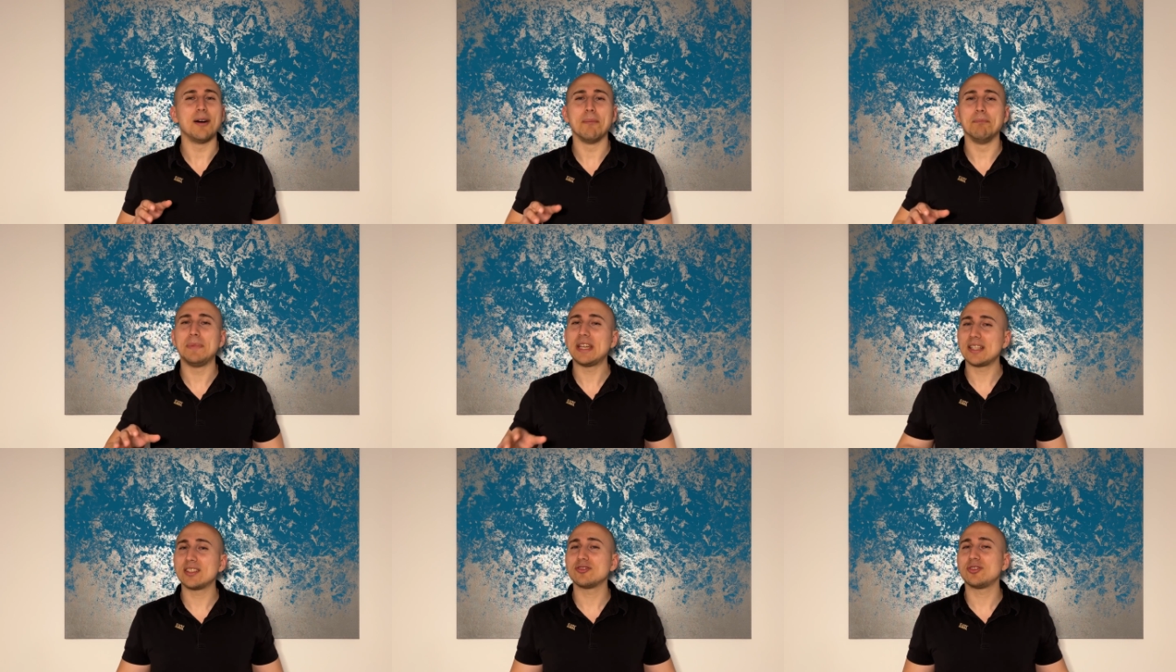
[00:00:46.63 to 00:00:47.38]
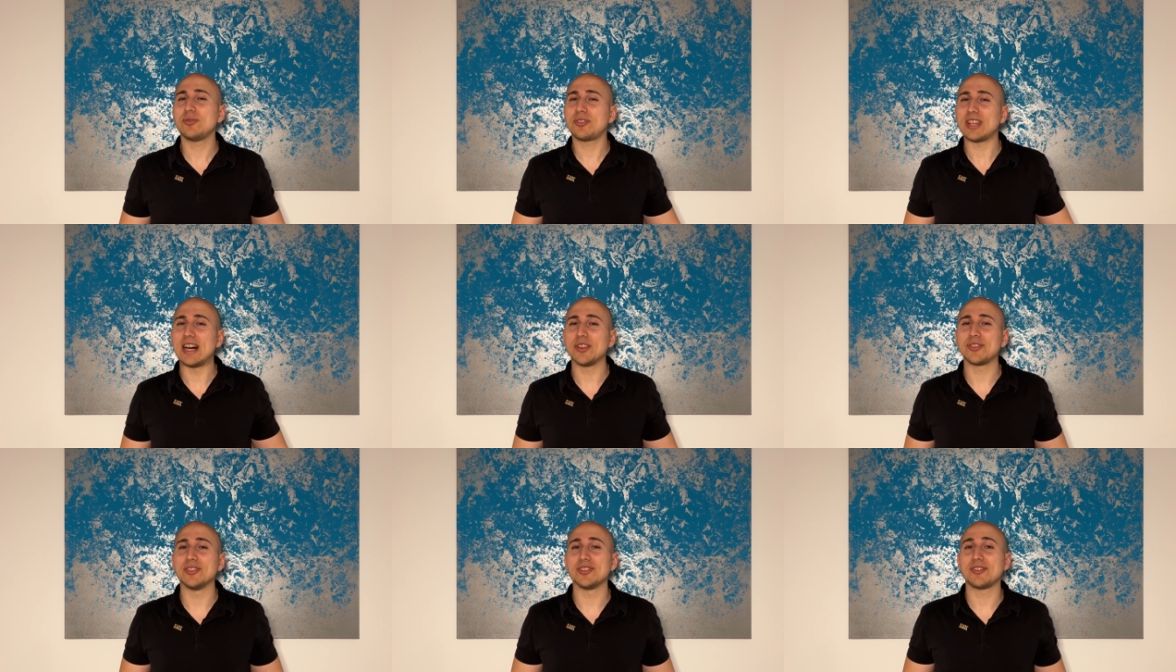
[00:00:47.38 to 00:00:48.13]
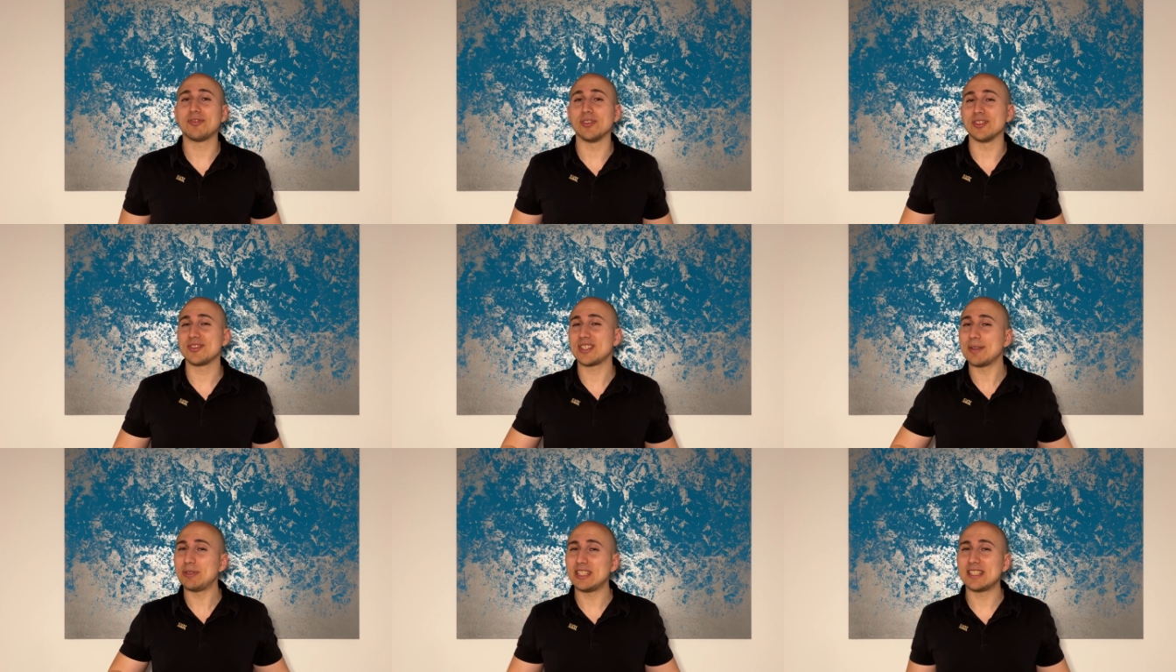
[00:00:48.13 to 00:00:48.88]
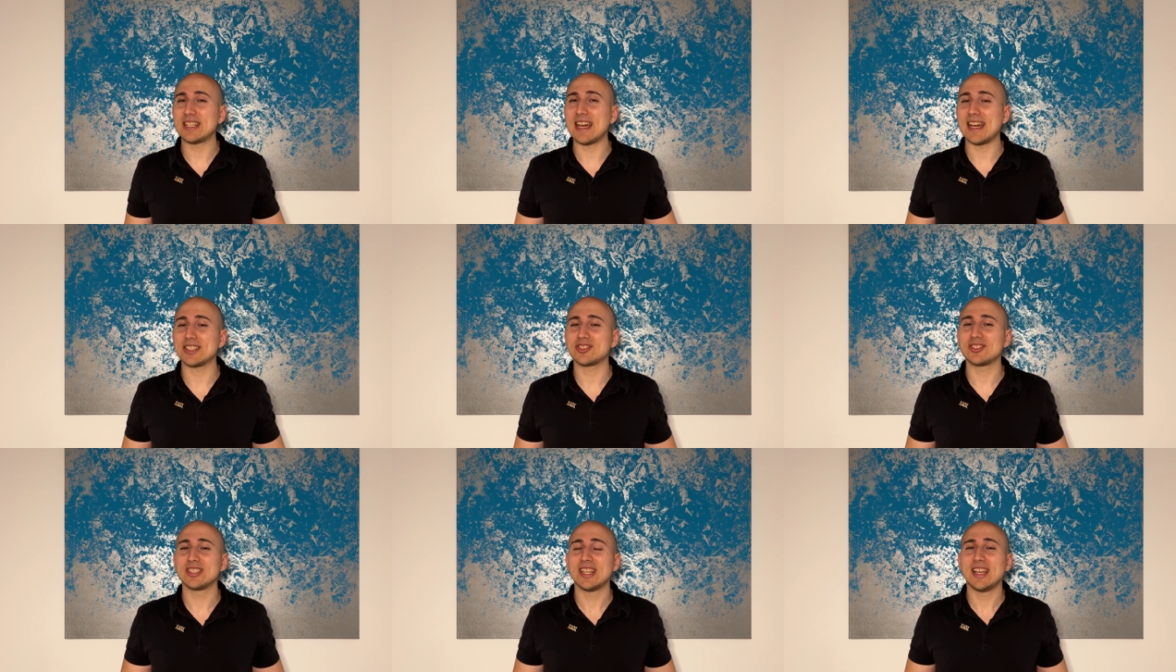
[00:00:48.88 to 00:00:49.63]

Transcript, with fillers: mid-2000s for a semi-detached,